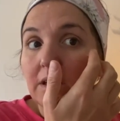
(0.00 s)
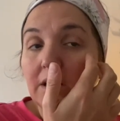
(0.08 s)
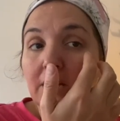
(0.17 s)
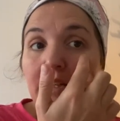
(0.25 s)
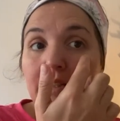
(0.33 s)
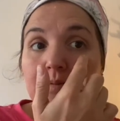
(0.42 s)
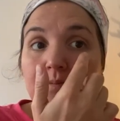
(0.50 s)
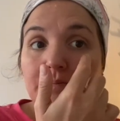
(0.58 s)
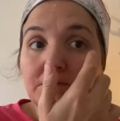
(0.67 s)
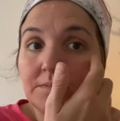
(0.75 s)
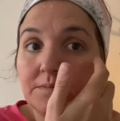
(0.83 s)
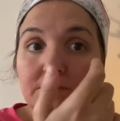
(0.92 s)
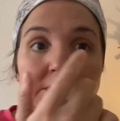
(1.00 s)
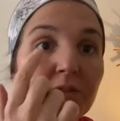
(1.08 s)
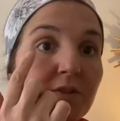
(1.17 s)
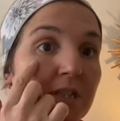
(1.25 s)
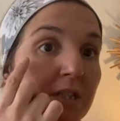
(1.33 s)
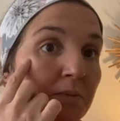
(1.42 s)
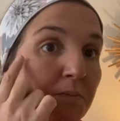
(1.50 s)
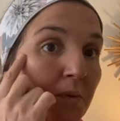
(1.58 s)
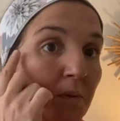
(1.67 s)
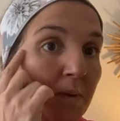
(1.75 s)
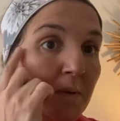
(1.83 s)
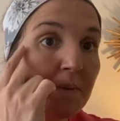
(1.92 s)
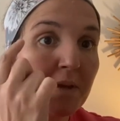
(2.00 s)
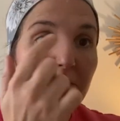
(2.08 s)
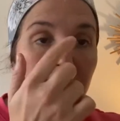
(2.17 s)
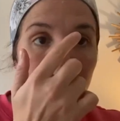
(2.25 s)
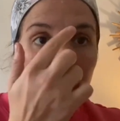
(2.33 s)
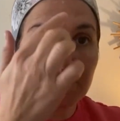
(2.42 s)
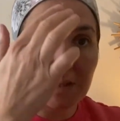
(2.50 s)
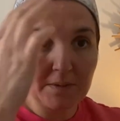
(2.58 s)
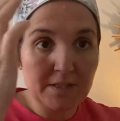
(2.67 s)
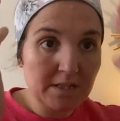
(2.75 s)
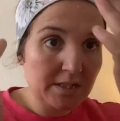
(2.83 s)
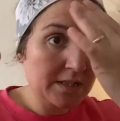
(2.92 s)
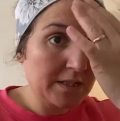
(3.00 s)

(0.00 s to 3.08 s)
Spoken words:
And obviously there's probably a bit of sun damage.